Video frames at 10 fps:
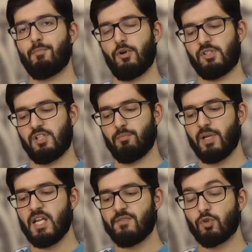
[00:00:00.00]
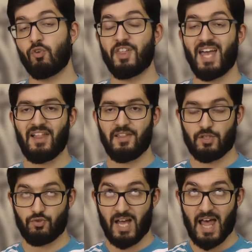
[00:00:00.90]
and Protestant beliefs, or rather
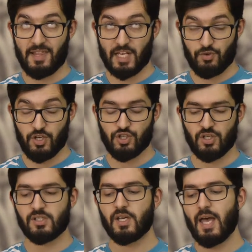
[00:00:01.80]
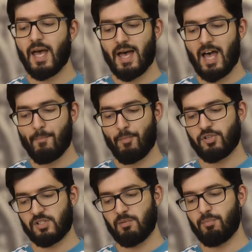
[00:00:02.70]
Catholic traditions and
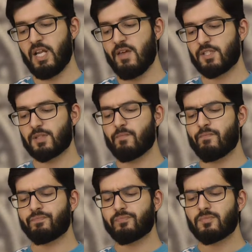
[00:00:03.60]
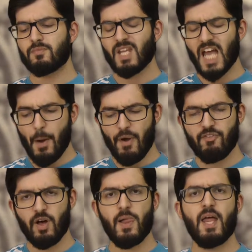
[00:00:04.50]
Protestant beliefs.
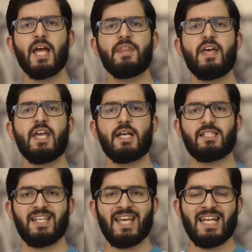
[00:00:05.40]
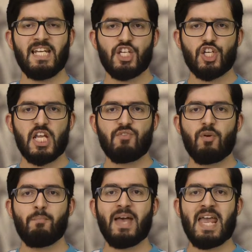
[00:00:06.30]
However, they, as I say, initially
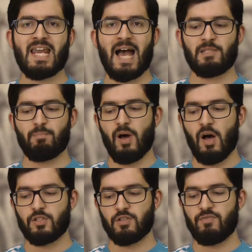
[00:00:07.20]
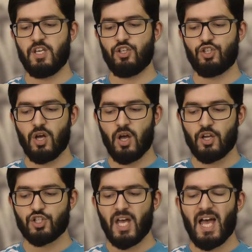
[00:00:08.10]
remain as part of the
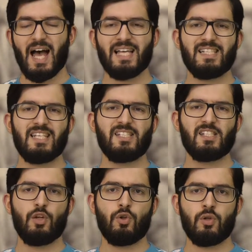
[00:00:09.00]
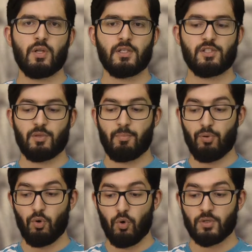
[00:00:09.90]
church, as they still
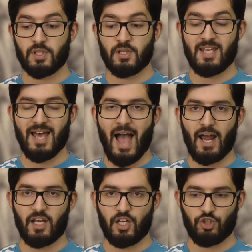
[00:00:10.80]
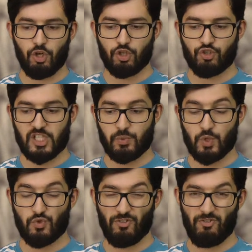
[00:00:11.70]
support the Anglican doctrines
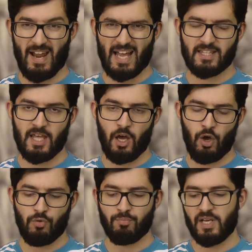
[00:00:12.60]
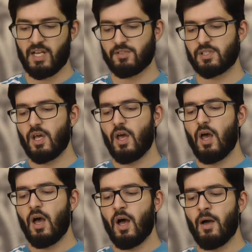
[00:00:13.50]
which reflect their own beliefs.
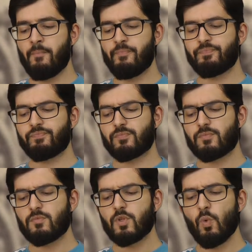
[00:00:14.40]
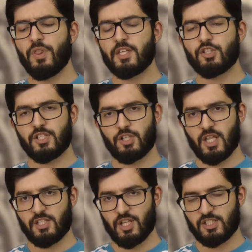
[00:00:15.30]
They
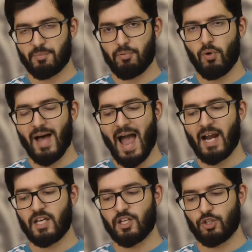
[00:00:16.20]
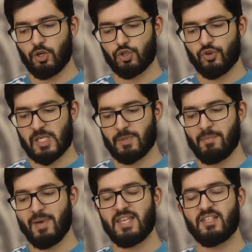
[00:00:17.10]
support Anglican doctrines, but they
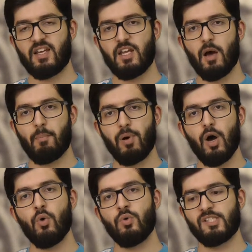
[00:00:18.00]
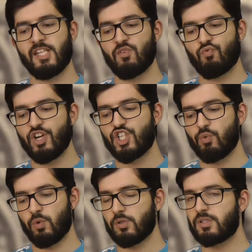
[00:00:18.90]
basically oppose the
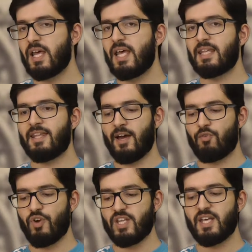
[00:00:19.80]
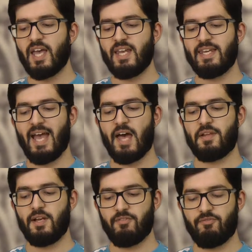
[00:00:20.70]
rituals that retain
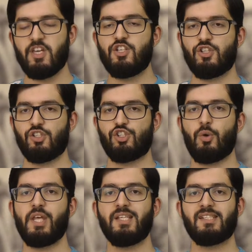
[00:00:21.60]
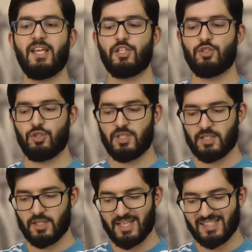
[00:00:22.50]
Catholic features, and so they
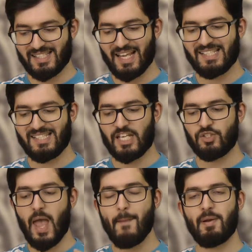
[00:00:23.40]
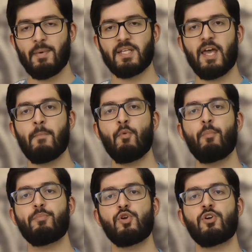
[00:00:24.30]
instead seek to implement a
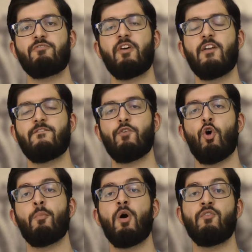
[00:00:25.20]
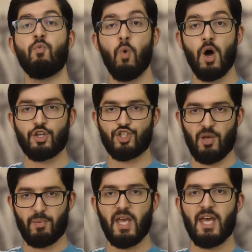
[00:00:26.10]
more purified form of worship,